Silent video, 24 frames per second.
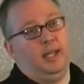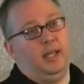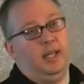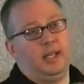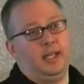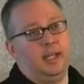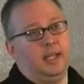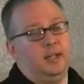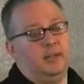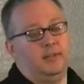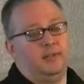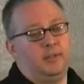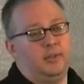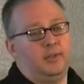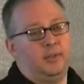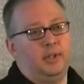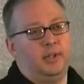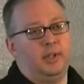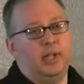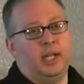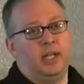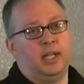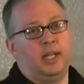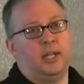and again, you
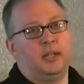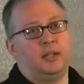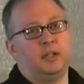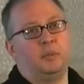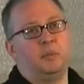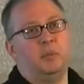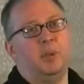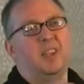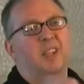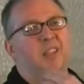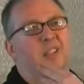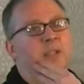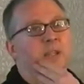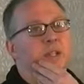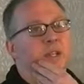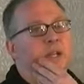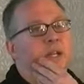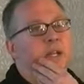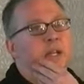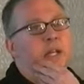certainly got a lot of space.